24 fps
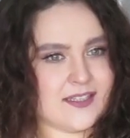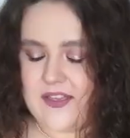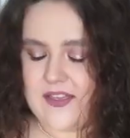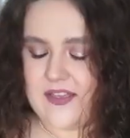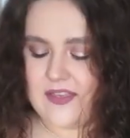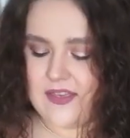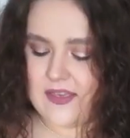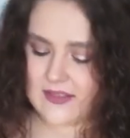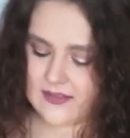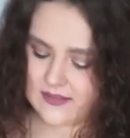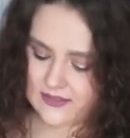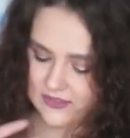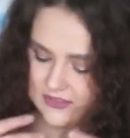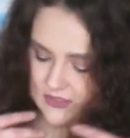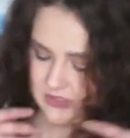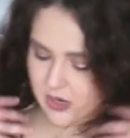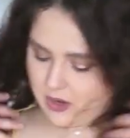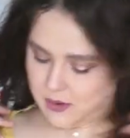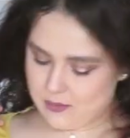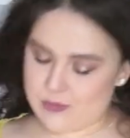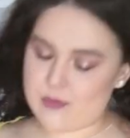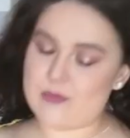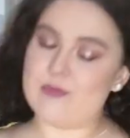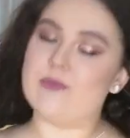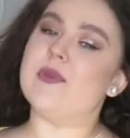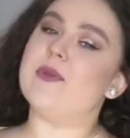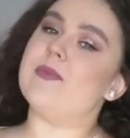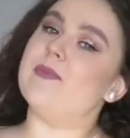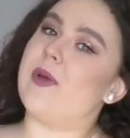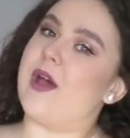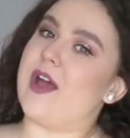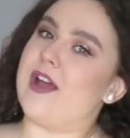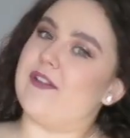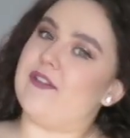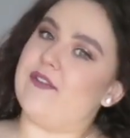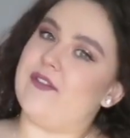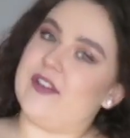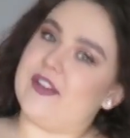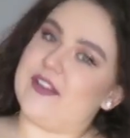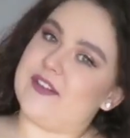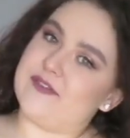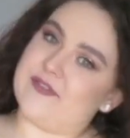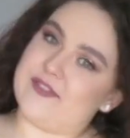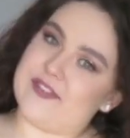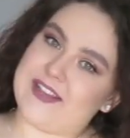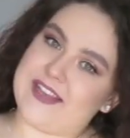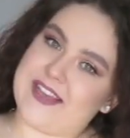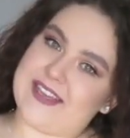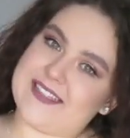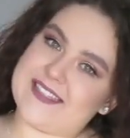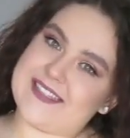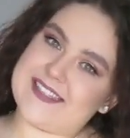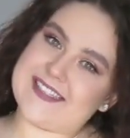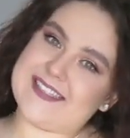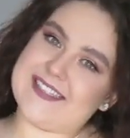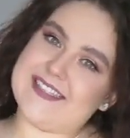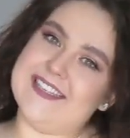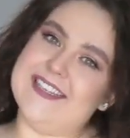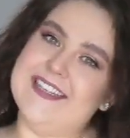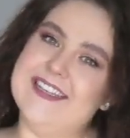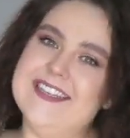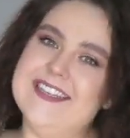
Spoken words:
I think this top will be perfect for that.